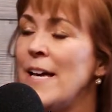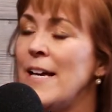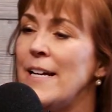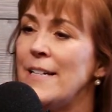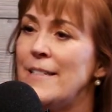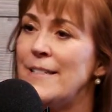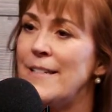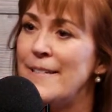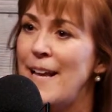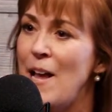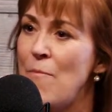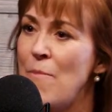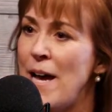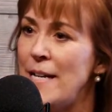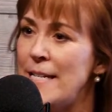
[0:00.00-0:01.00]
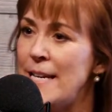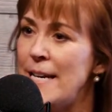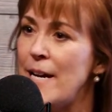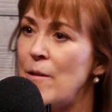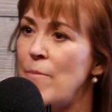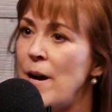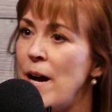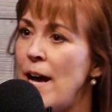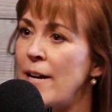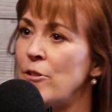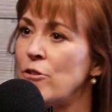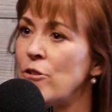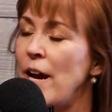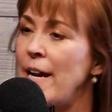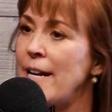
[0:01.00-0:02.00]
It's the same idea behind
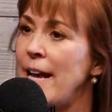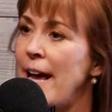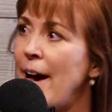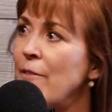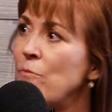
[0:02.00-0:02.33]
trying to have